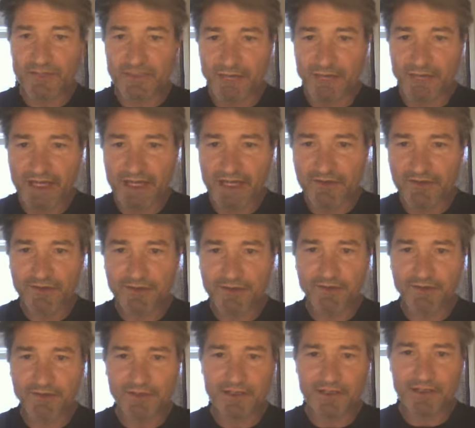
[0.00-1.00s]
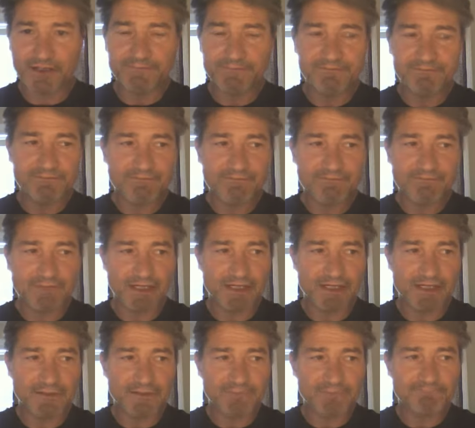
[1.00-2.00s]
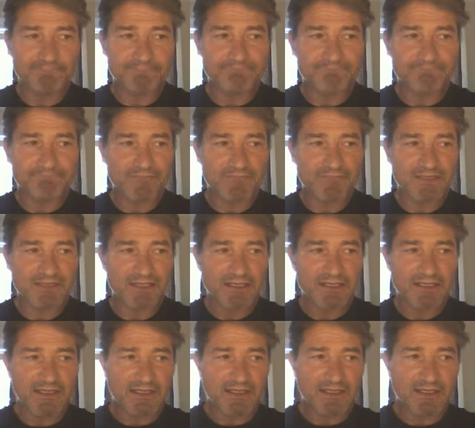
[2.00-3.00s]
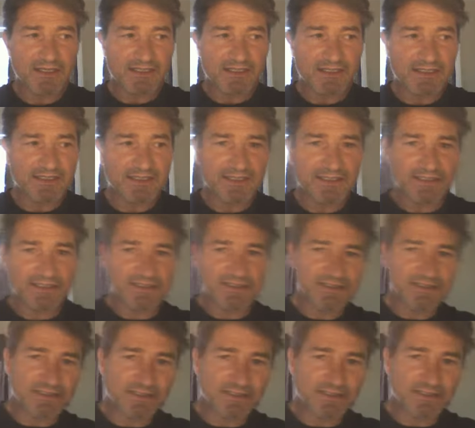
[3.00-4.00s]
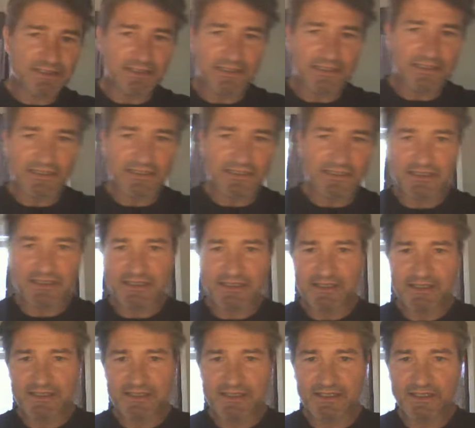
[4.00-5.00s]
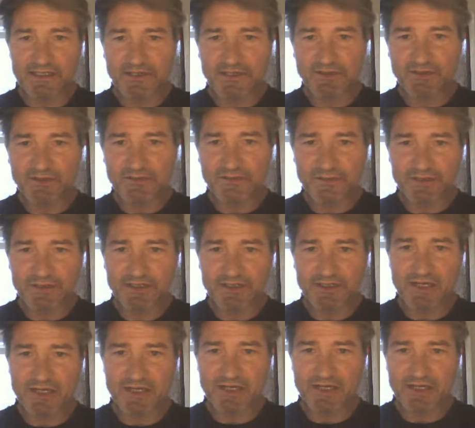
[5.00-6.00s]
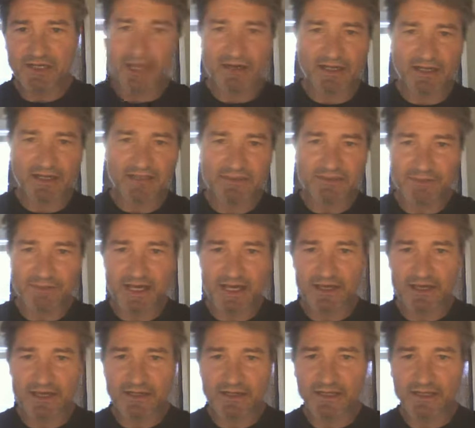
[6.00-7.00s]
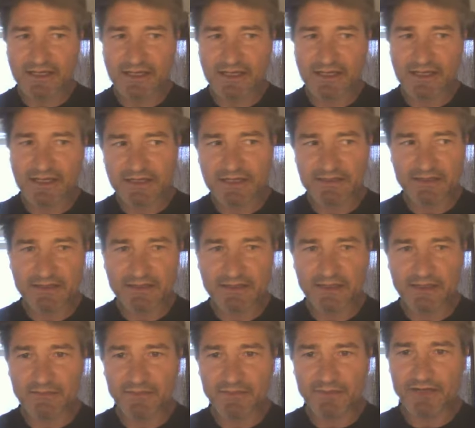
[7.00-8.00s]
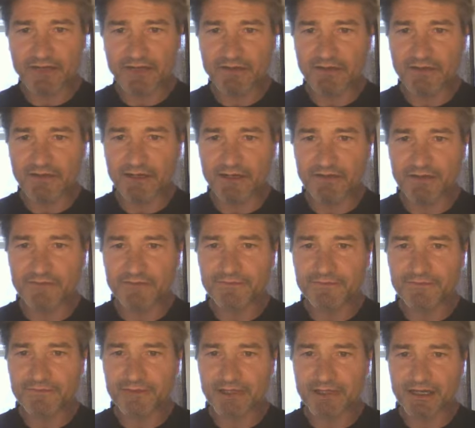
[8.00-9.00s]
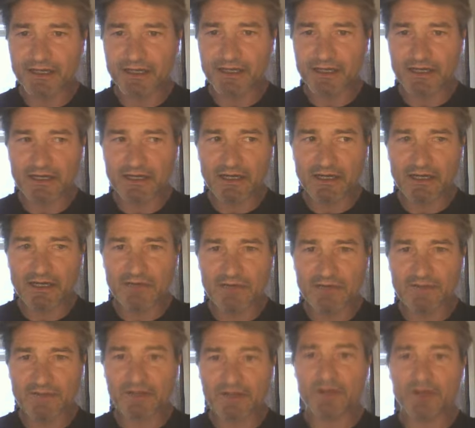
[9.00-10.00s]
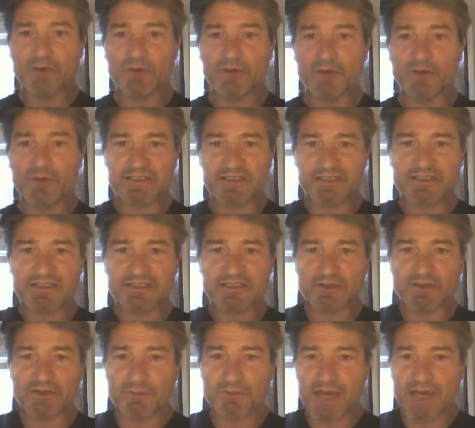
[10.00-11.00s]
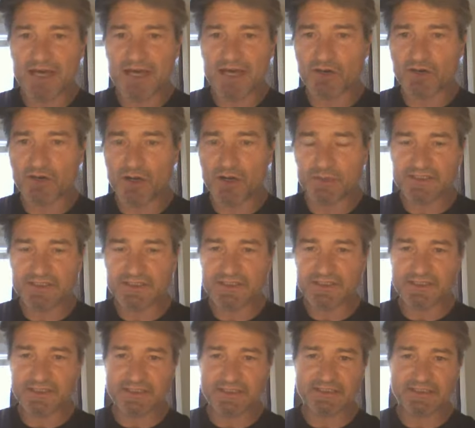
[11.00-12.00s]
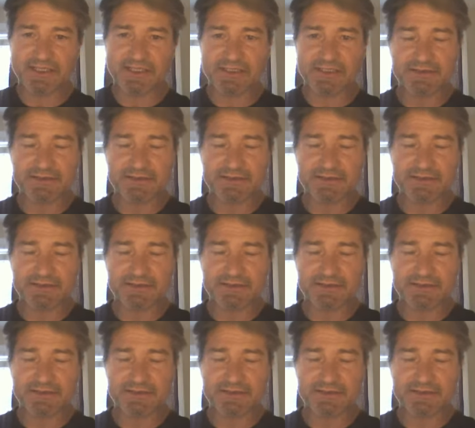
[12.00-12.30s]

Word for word: Bang Theory. Um, did did the universe come about as a matter as a matter of of it always existing or matter always existing,